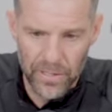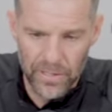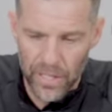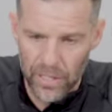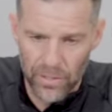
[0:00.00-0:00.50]

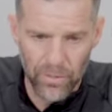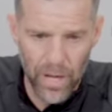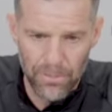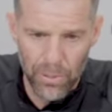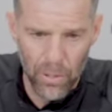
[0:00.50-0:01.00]
He's got a
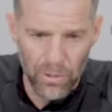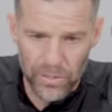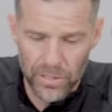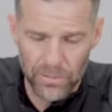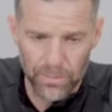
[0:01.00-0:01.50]
great
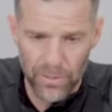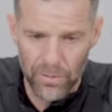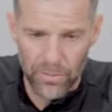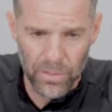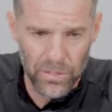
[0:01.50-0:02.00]
pulse. He's been
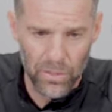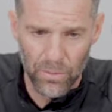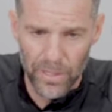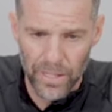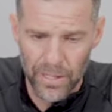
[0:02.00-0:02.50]
through this
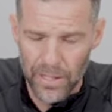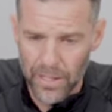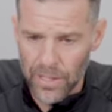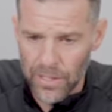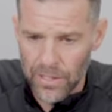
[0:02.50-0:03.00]
so many
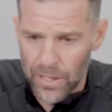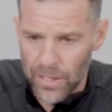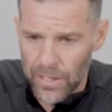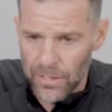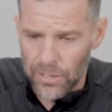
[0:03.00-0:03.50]

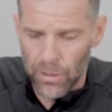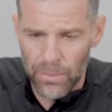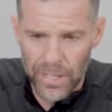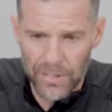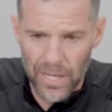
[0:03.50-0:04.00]

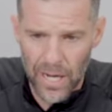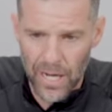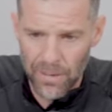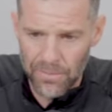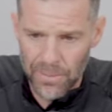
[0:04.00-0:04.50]

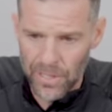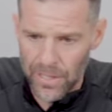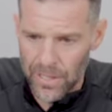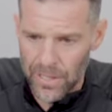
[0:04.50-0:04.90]
times.